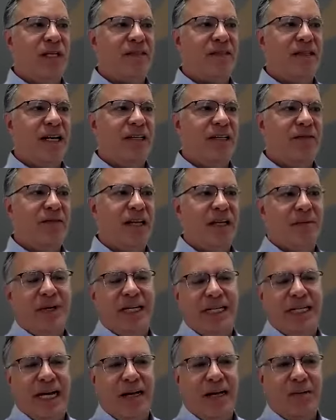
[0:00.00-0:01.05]
It's kind of like,
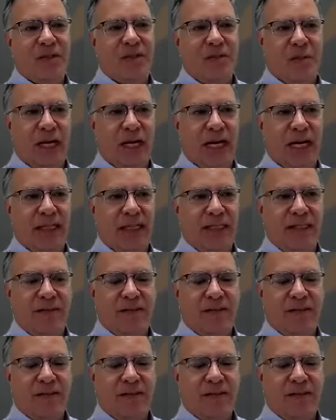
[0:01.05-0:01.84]
my dad was a pilot.